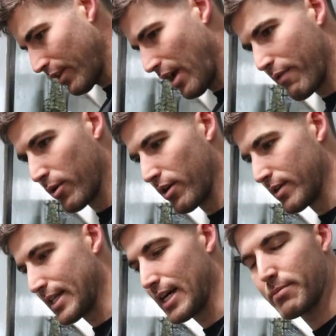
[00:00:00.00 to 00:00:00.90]
everyone
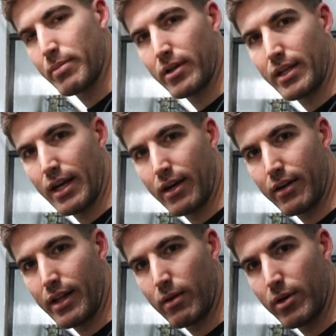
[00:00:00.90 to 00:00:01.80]
always asks beard
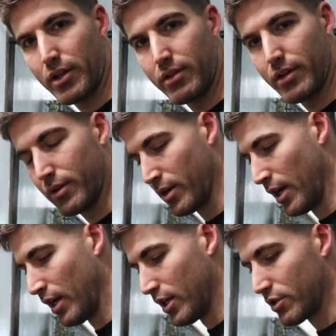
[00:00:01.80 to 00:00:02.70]
care, like what do you do?
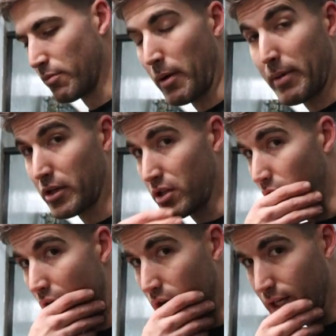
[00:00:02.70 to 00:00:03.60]
So my beard's
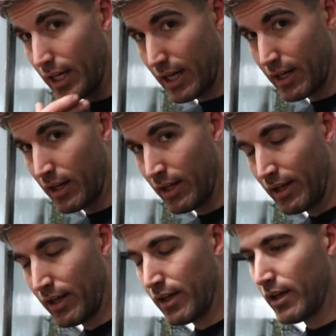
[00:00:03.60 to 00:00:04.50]
long again,
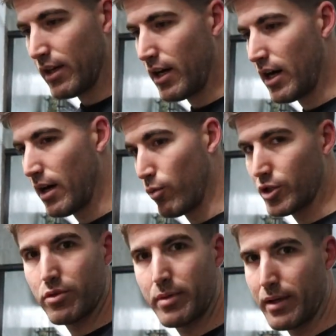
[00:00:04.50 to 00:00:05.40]

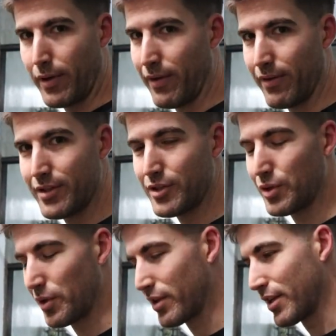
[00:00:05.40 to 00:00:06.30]
which will be
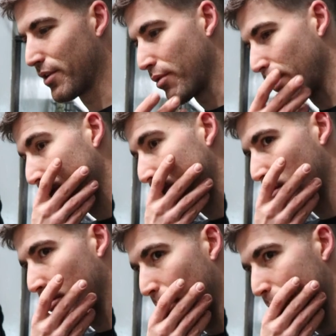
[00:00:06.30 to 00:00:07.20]
sooner than you think, but
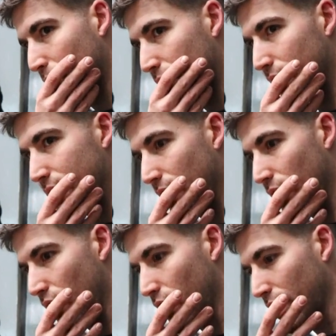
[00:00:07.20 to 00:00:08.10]
when my beard does
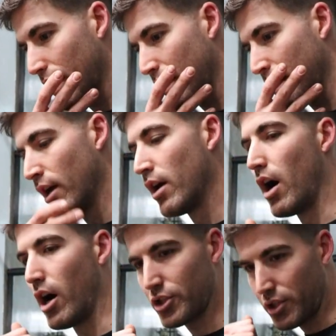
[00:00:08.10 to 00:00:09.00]
get long again,
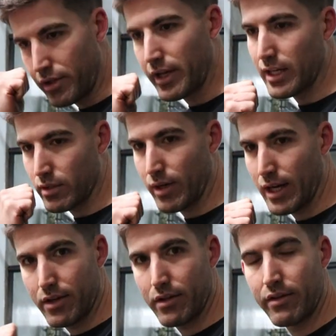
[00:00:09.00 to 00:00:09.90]
I'll show you guys what
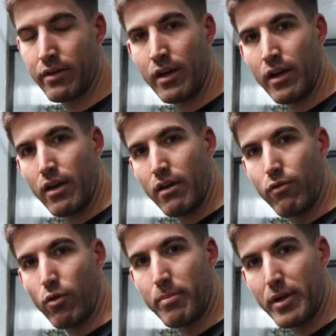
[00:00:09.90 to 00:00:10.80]
I do
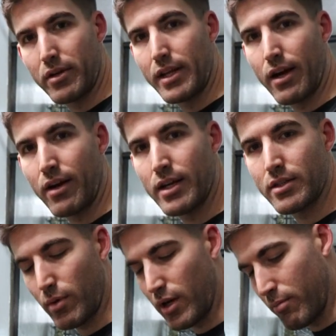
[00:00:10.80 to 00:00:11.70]
for beard care
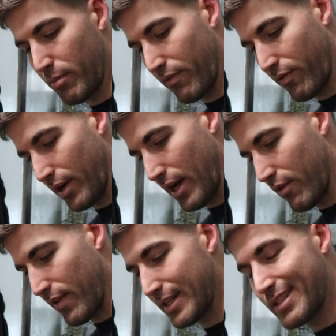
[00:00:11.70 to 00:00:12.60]
as well. But for
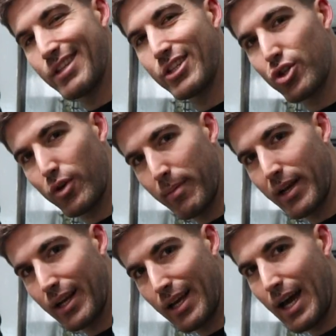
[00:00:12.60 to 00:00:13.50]
now, that's the
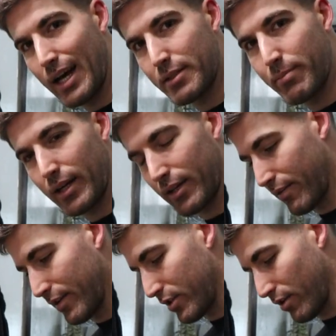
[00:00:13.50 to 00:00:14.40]
trimming aspect
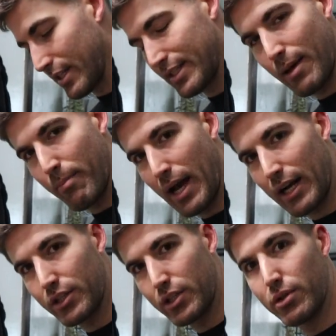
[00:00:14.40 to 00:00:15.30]
of it. So let's get
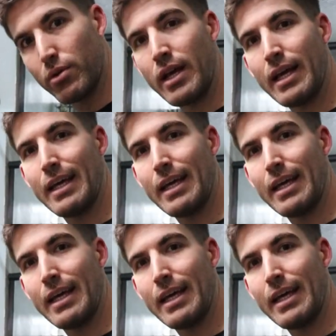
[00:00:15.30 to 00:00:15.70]
back to